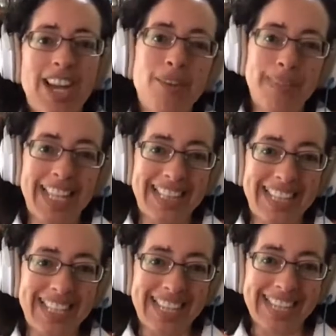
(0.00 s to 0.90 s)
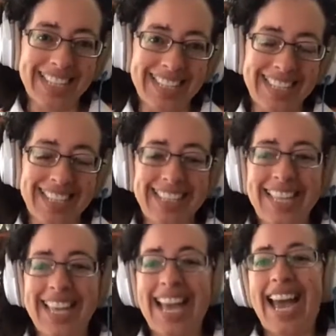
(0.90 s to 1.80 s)
I'm Latina.
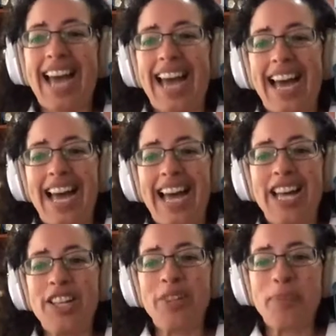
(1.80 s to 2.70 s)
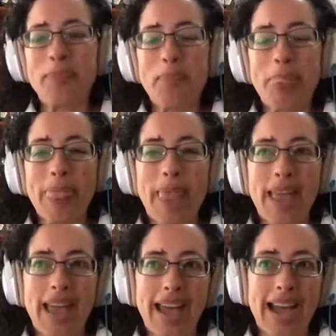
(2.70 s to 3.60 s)
And
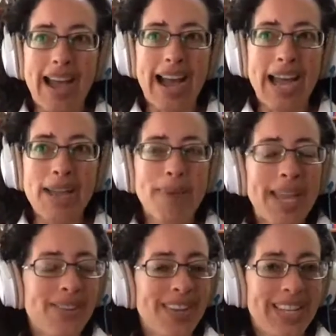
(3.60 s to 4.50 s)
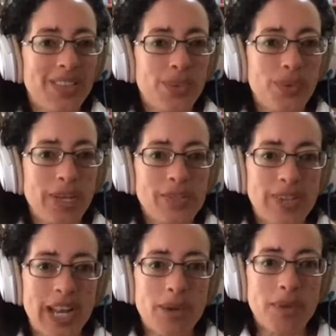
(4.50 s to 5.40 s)
I migrated to
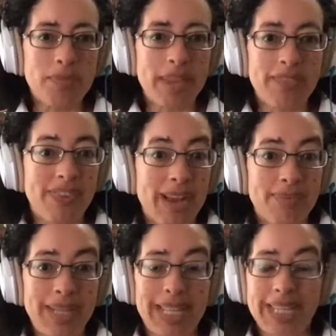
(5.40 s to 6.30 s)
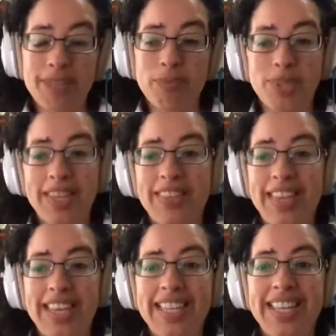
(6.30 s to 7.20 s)
Australia with my family more than
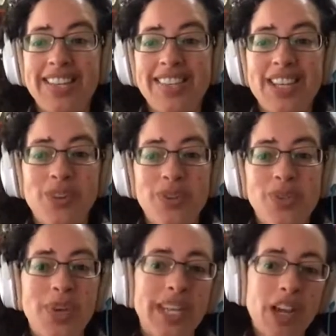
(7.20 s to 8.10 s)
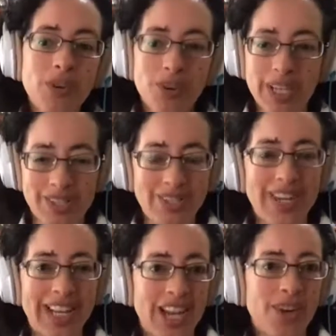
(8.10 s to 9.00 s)
30 years ago, so I now call
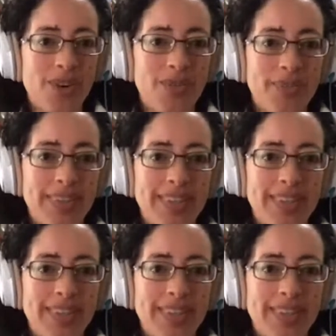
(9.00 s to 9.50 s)
Australia home.